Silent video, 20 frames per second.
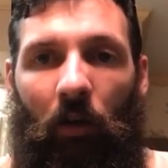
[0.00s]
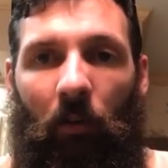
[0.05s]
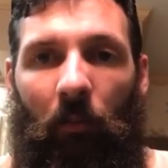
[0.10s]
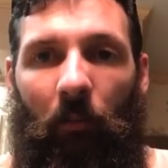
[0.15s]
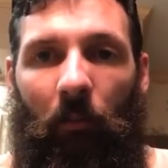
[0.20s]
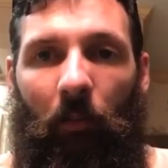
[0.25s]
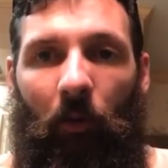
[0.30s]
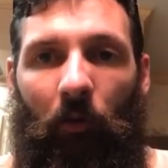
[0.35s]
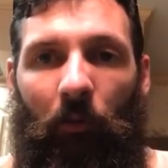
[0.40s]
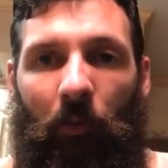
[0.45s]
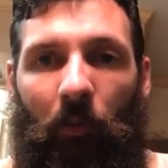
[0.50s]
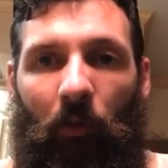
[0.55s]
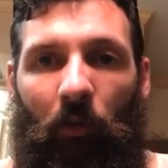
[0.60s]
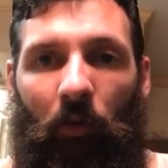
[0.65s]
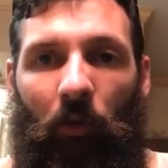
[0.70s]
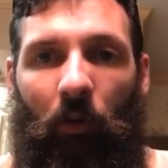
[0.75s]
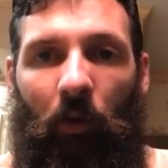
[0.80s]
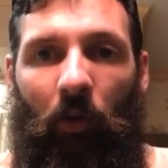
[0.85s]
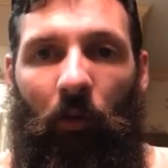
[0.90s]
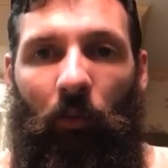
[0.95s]
Most people don't
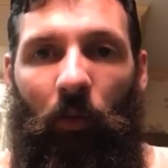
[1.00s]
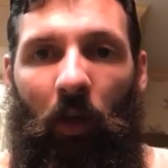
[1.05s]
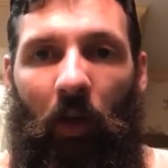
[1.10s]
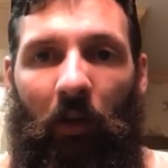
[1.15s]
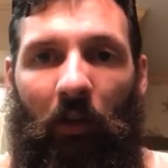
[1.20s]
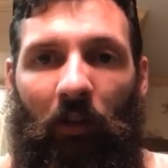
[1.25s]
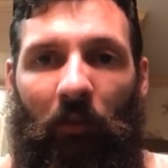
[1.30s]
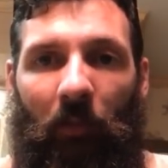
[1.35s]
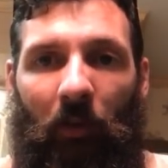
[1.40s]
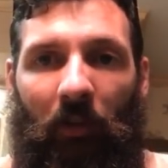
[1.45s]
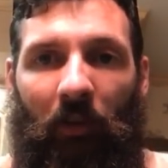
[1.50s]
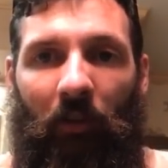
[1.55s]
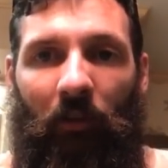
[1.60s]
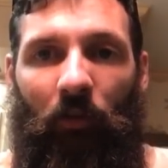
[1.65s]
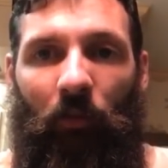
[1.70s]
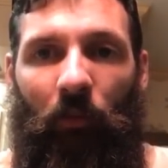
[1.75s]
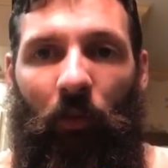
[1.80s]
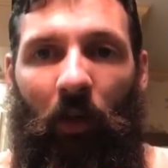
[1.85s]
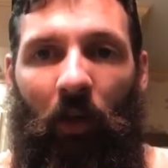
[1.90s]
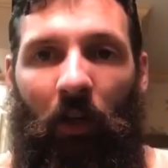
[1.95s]
go out riding expecting it to
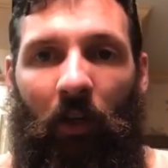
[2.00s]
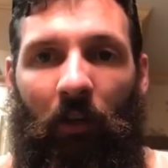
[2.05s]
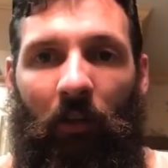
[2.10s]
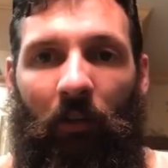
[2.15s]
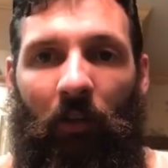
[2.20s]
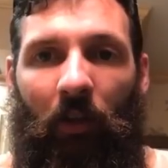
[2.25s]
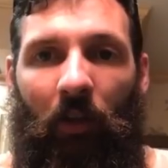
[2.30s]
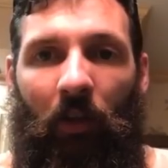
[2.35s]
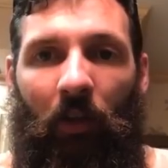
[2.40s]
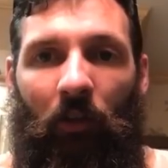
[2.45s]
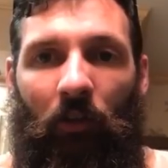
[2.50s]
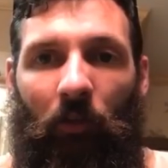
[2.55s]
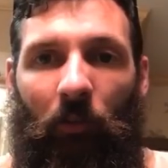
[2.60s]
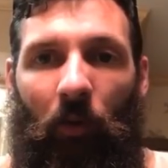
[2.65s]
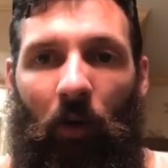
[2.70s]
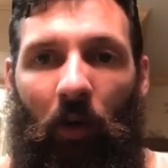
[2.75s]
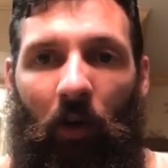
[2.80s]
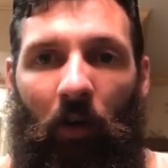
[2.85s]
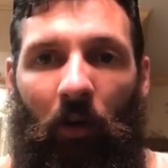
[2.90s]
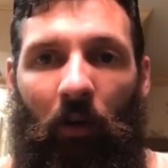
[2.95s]
rain,
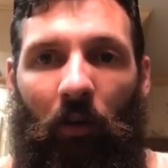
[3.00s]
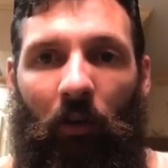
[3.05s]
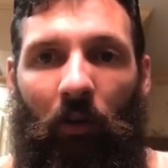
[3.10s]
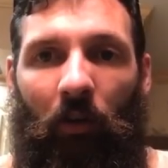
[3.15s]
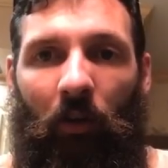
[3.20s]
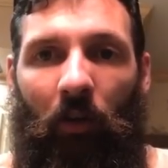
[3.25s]
buying